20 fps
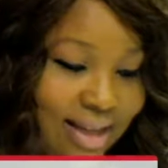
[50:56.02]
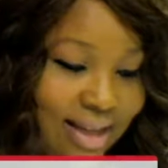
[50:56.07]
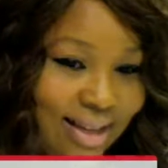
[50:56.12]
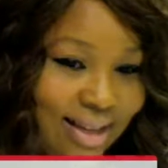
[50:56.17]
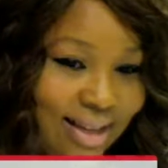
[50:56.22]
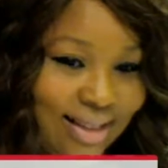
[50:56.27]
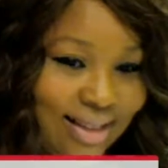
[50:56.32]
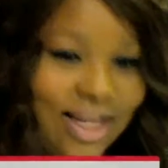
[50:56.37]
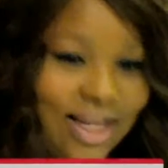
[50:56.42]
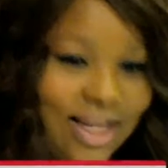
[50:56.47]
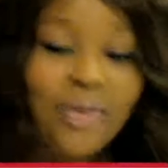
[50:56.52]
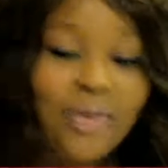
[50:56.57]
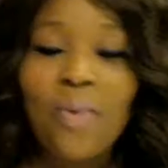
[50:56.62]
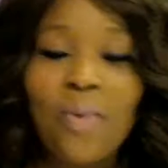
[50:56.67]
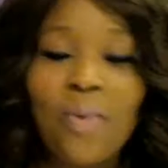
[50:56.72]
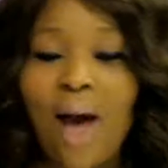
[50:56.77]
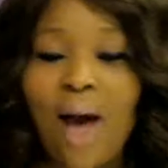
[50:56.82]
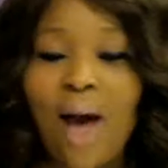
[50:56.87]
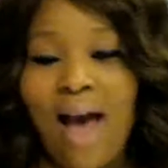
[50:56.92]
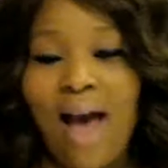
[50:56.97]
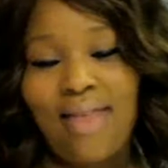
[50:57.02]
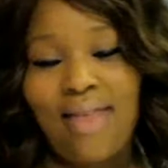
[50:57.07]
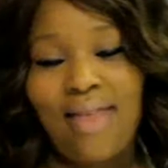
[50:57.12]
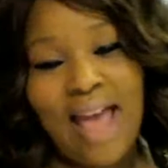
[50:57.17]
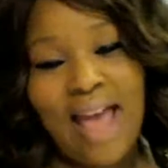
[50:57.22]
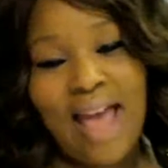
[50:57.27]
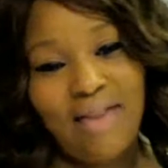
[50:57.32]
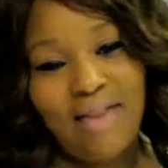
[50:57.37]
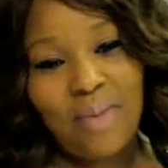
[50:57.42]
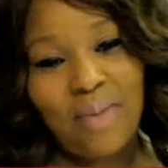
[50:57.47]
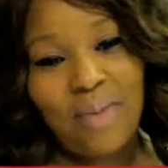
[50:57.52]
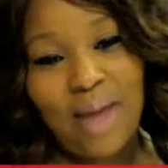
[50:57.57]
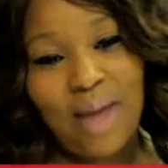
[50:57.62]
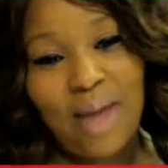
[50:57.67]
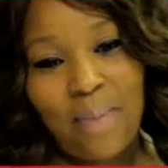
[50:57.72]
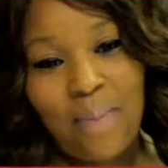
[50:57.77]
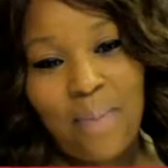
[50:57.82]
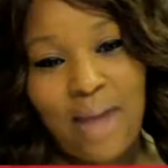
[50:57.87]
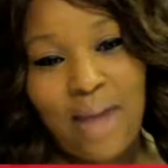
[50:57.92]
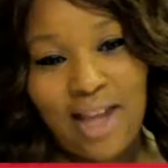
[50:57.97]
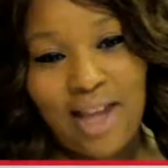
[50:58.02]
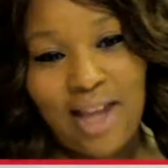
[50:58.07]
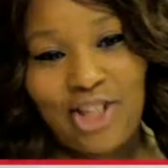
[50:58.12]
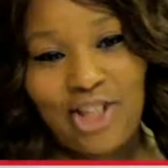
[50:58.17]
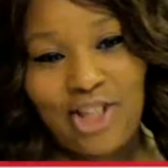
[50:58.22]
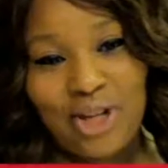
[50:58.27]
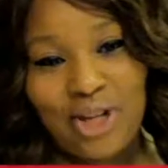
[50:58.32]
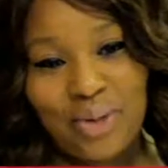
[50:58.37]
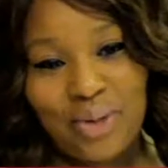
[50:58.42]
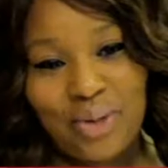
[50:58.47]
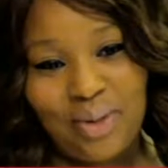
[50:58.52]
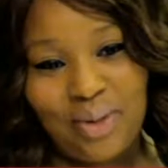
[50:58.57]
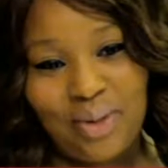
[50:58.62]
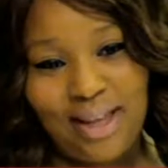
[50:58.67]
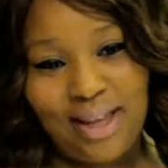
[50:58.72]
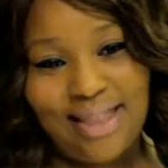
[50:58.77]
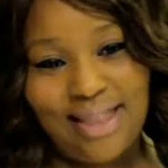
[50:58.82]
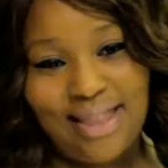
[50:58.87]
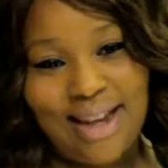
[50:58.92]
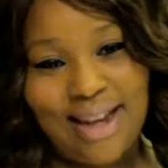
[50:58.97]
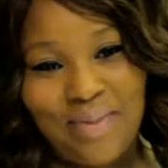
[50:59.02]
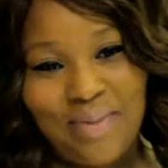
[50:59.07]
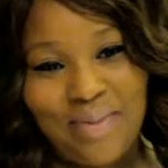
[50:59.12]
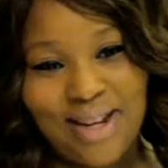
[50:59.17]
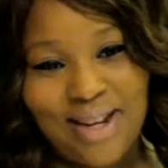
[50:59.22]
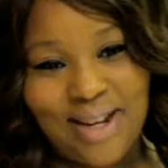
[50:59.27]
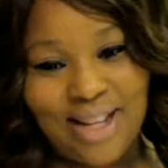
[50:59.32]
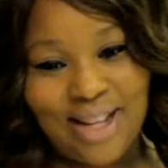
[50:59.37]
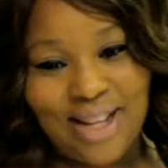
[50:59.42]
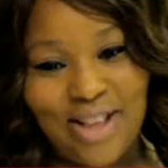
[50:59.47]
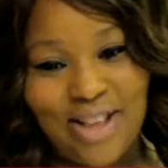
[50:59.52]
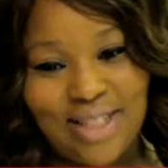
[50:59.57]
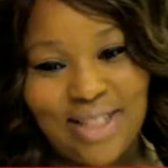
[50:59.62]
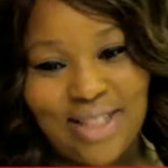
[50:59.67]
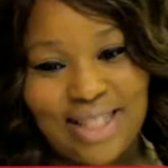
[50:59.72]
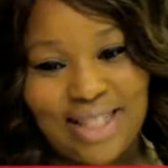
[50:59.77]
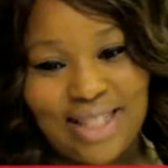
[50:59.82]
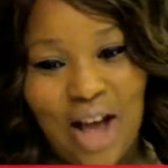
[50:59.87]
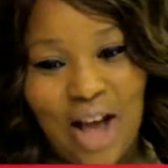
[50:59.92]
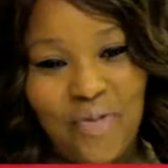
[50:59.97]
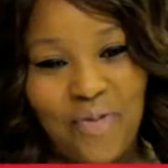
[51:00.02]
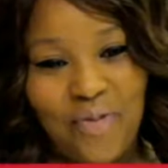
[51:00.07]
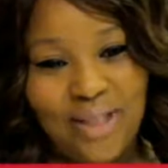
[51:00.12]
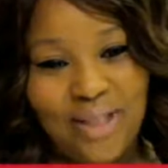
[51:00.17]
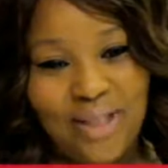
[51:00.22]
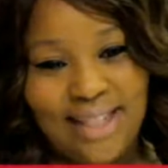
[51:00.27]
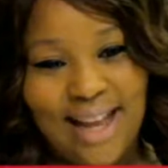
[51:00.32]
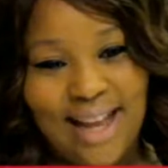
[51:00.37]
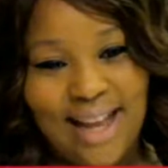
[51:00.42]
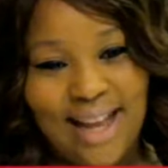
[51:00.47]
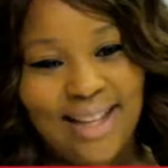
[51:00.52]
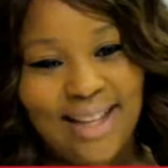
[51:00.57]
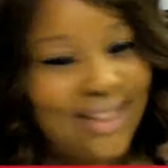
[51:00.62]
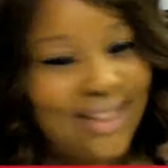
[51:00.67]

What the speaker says: tell them why they have to be a PHU, and then I'm going to close us out for tonight.